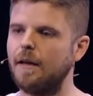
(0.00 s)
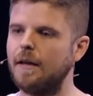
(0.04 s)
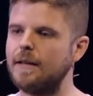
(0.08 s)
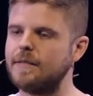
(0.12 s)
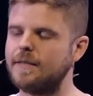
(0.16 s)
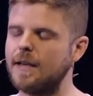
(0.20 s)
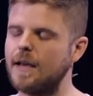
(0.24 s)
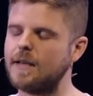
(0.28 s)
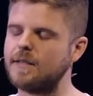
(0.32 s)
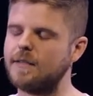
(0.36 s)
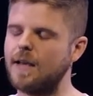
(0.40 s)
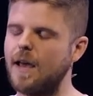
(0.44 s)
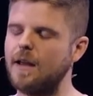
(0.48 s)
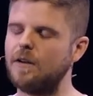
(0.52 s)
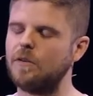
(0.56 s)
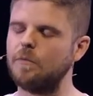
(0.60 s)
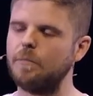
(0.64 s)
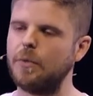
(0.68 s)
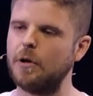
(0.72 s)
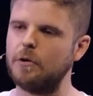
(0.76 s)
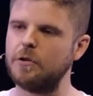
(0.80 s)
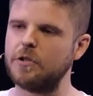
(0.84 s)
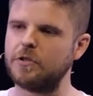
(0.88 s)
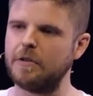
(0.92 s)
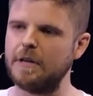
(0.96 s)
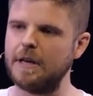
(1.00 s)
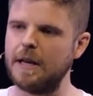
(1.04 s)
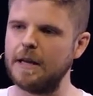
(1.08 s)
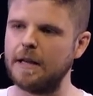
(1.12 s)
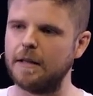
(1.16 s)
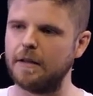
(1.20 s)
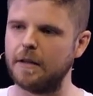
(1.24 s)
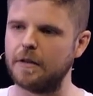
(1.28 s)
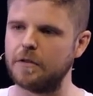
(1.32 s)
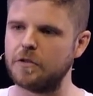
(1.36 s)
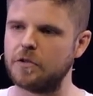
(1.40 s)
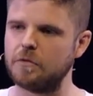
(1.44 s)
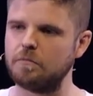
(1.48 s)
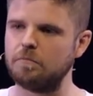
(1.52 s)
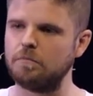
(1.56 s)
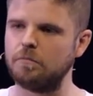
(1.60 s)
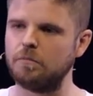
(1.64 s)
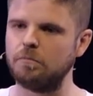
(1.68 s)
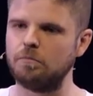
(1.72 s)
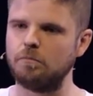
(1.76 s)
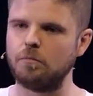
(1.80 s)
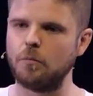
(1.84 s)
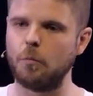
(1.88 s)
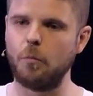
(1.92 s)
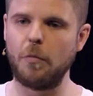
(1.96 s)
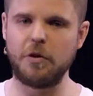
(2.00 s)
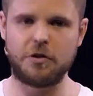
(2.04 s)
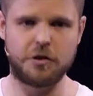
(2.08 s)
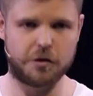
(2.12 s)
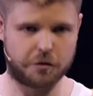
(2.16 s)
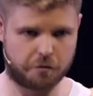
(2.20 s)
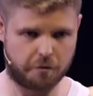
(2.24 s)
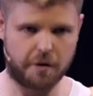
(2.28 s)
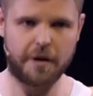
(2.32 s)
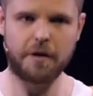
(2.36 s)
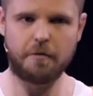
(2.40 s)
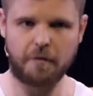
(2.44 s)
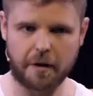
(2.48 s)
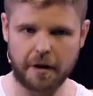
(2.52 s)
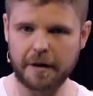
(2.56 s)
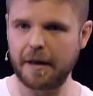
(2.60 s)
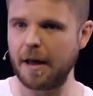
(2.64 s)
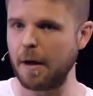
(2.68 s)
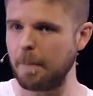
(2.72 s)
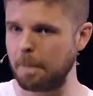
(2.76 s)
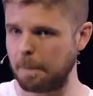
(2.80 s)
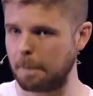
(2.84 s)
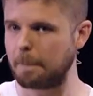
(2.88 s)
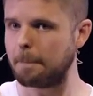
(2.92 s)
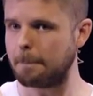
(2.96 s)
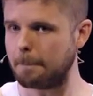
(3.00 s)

sex ed compulsory in England, which is great, right? Yeah?